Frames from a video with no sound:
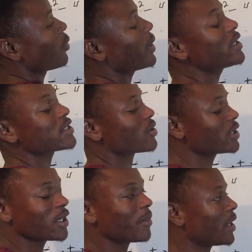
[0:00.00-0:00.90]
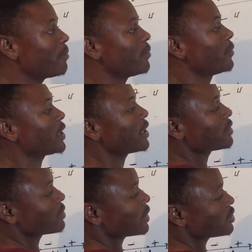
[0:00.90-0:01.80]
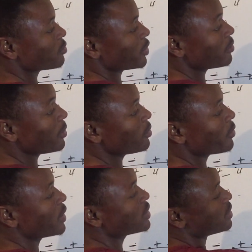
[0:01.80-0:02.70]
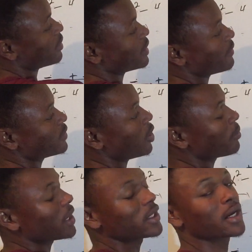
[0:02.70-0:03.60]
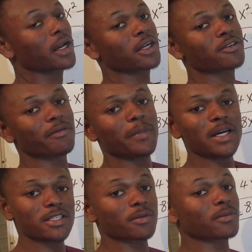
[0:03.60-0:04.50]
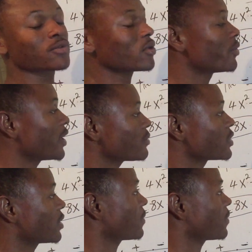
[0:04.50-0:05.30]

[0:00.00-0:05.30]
when it is concave up, muna the relative minimum. When it is concave down, muna the relative maximum. So we have to